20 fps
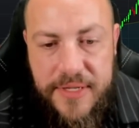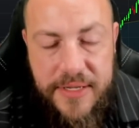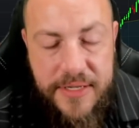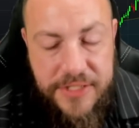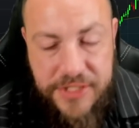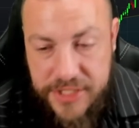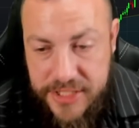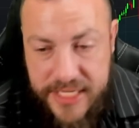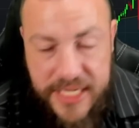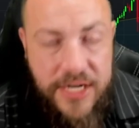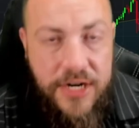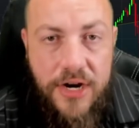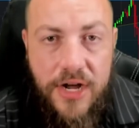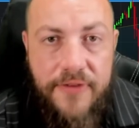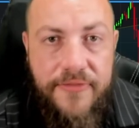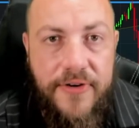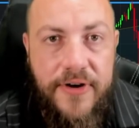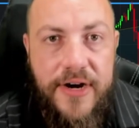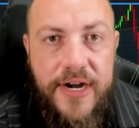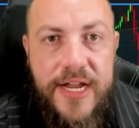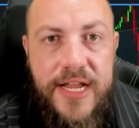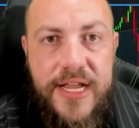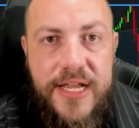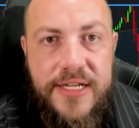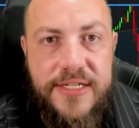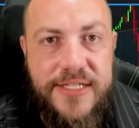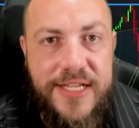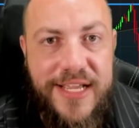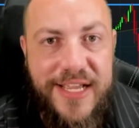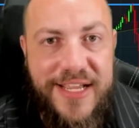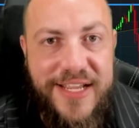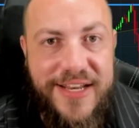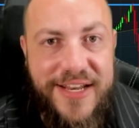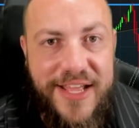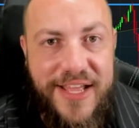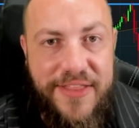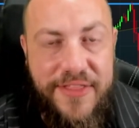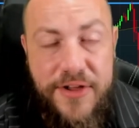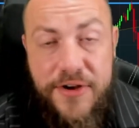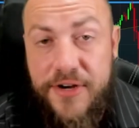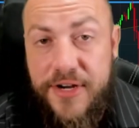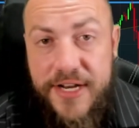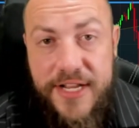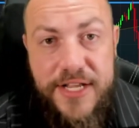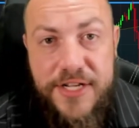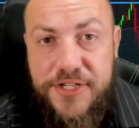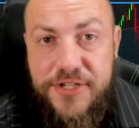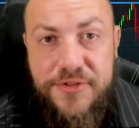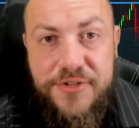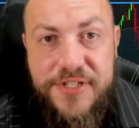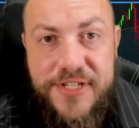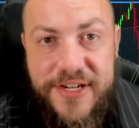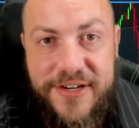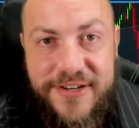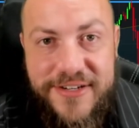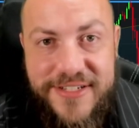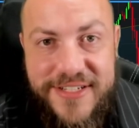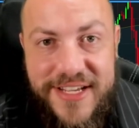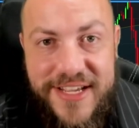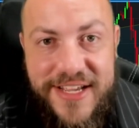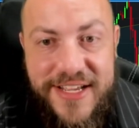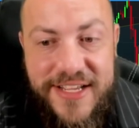Just get it off our hands. And they're going to issue shares